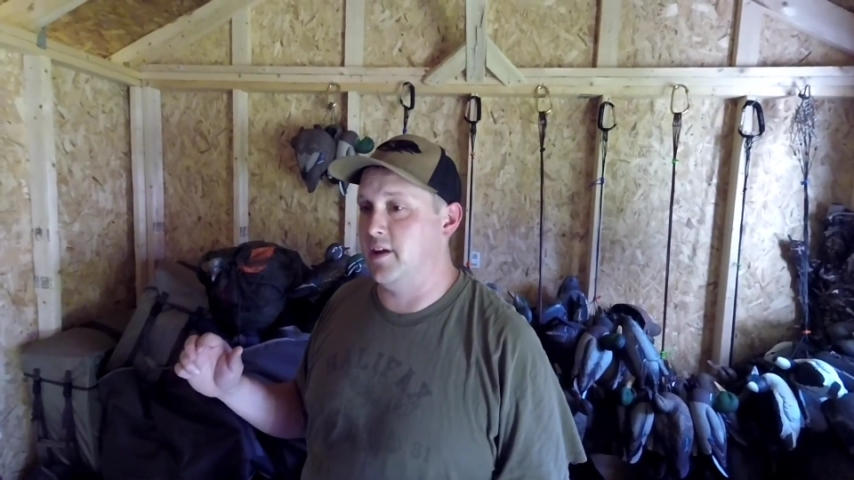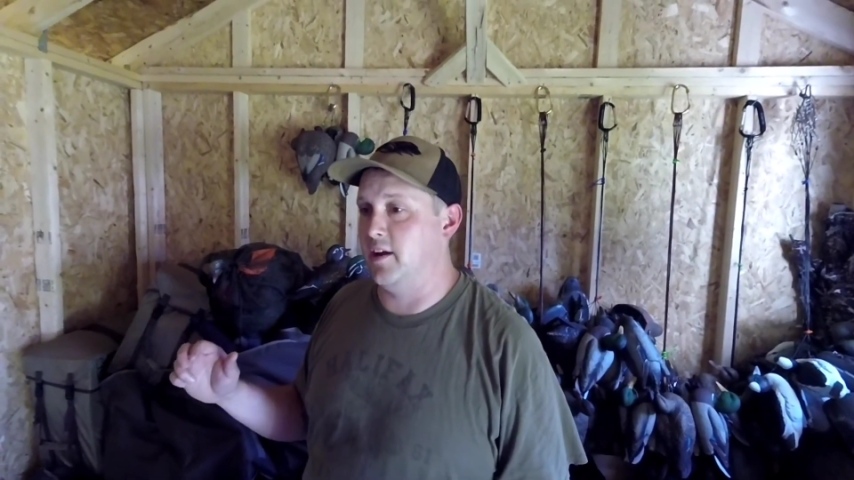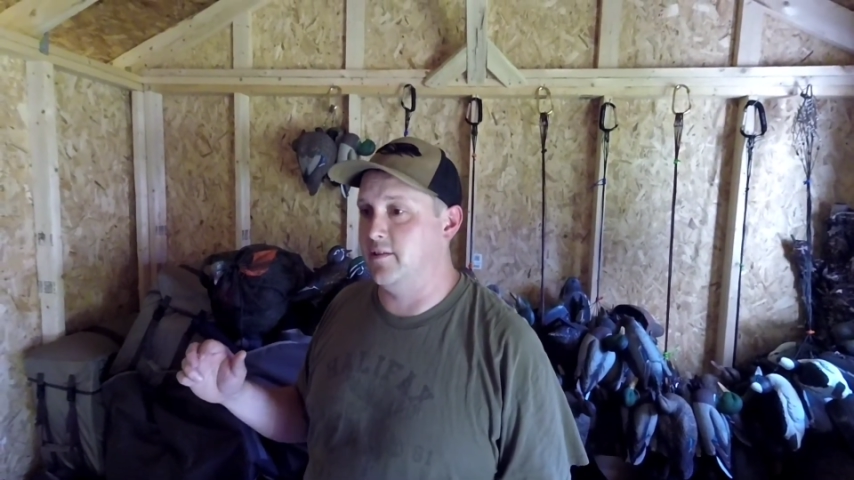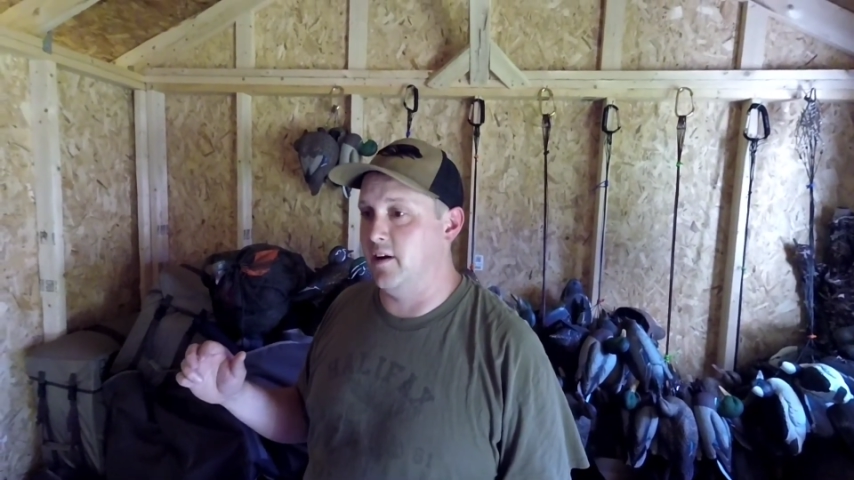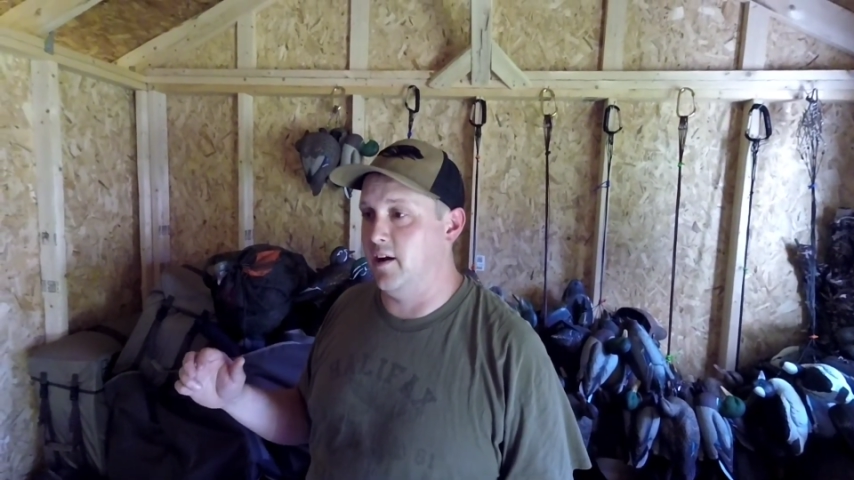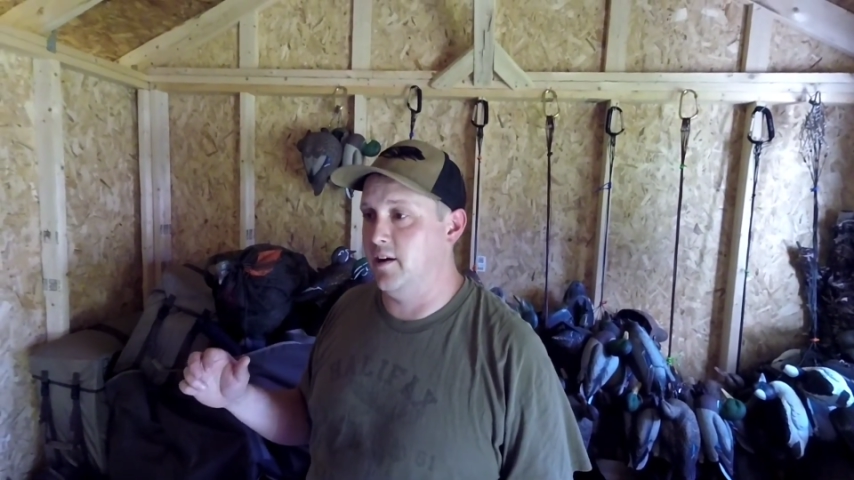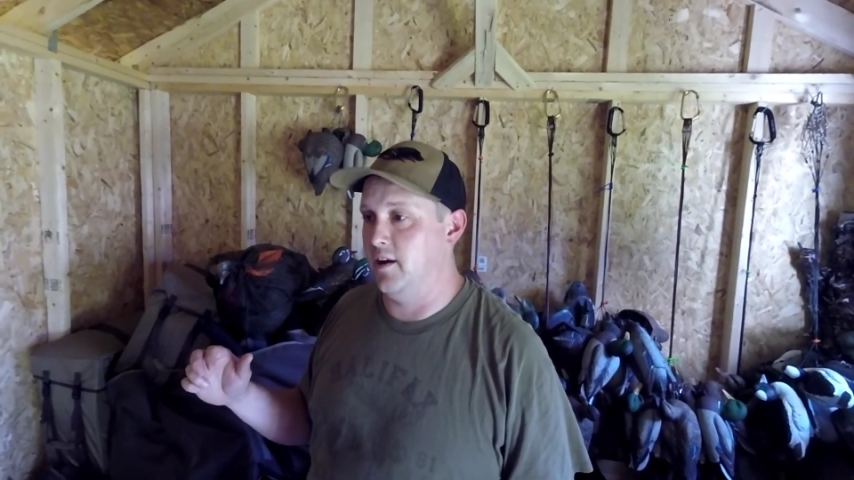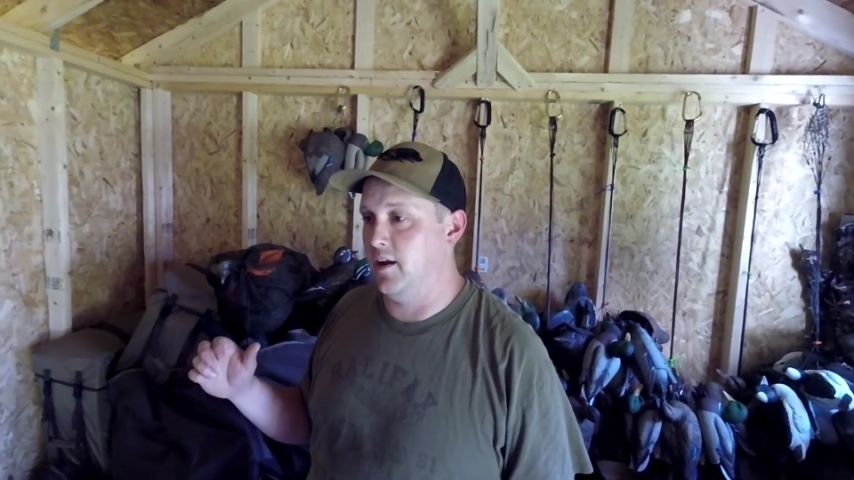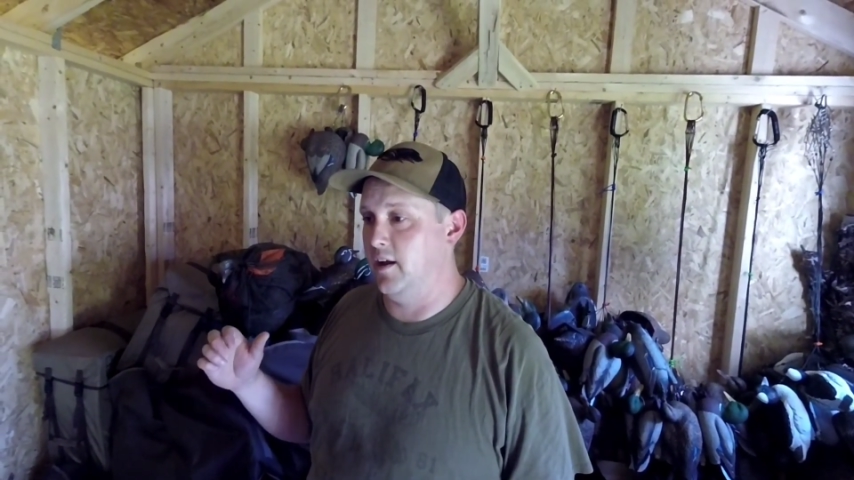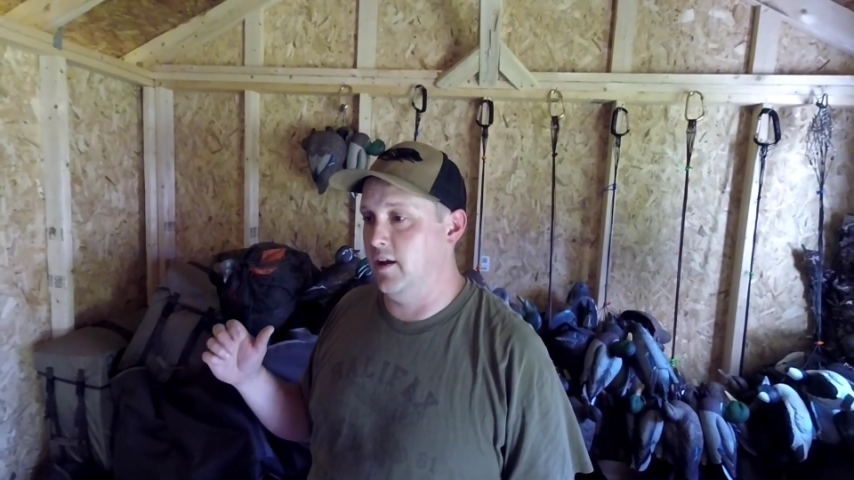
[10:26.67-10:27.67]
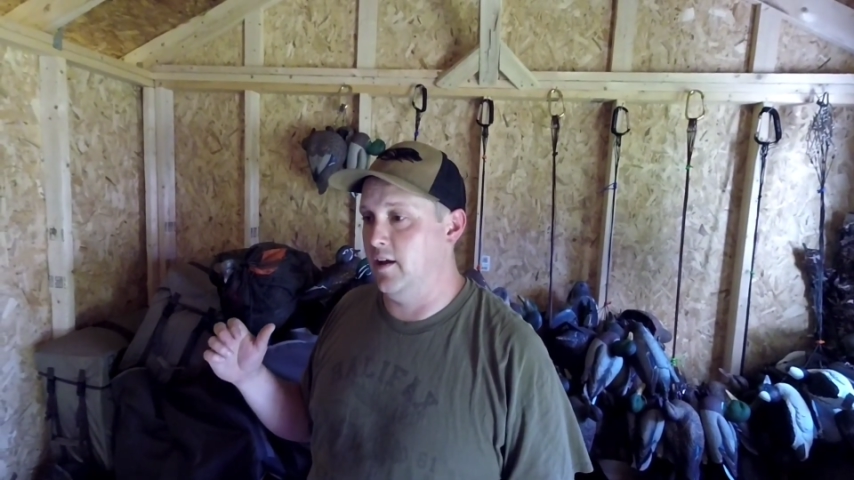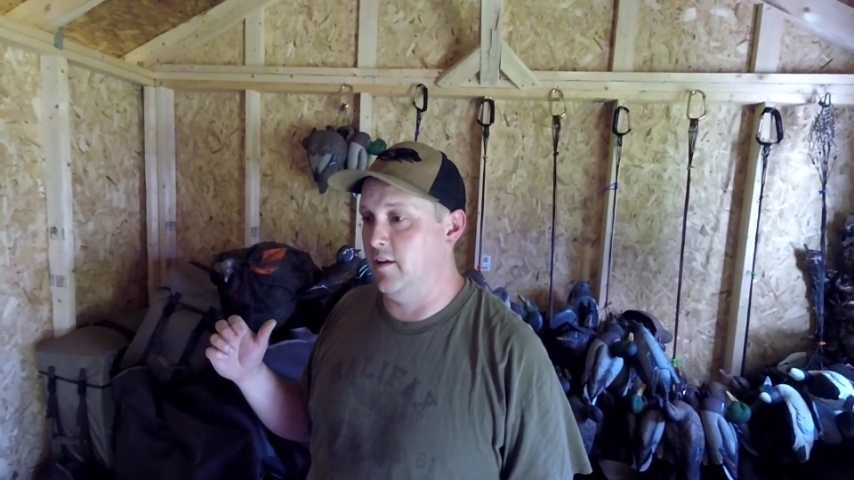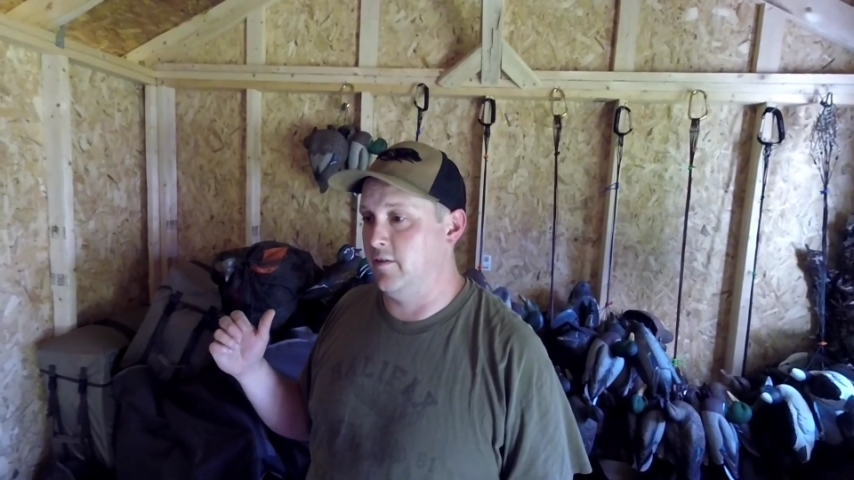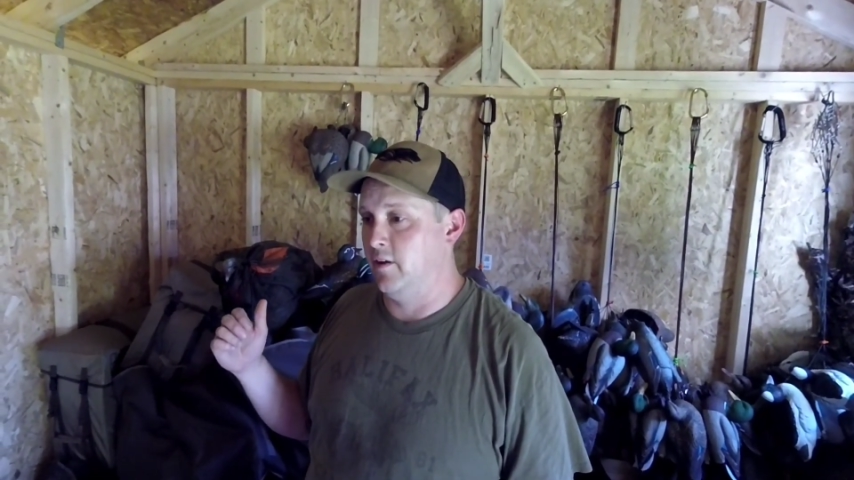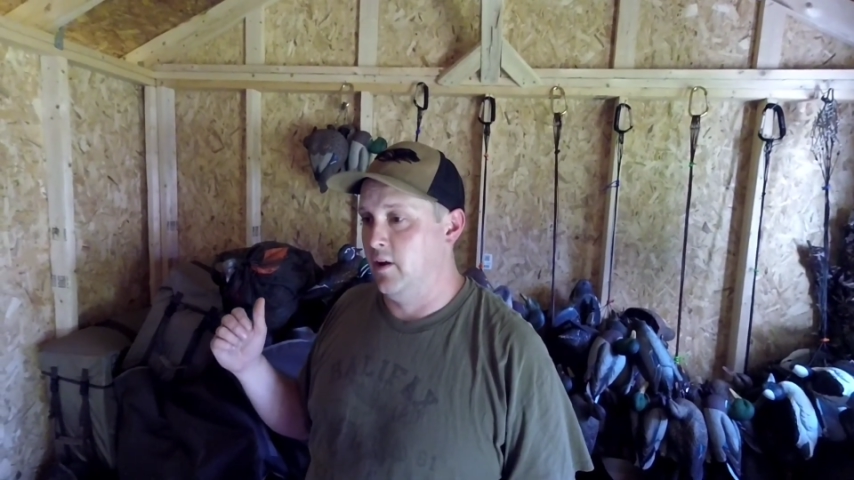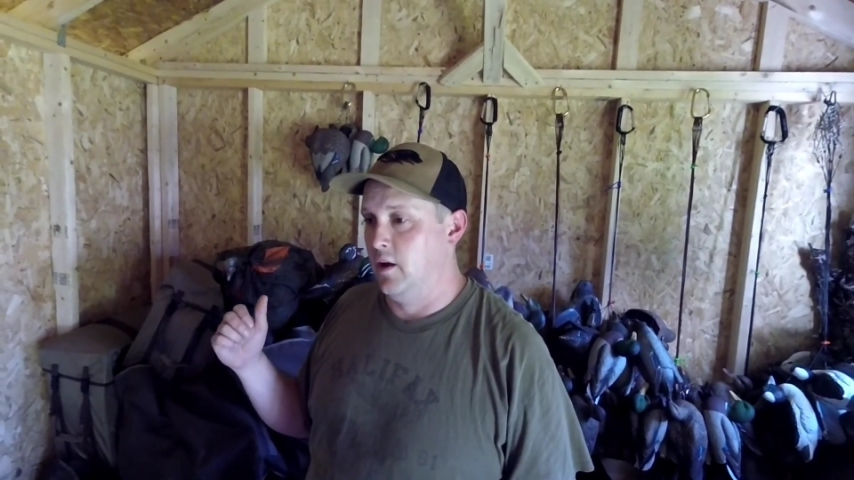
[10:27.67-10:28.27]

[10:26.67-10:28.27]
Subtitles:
they had done is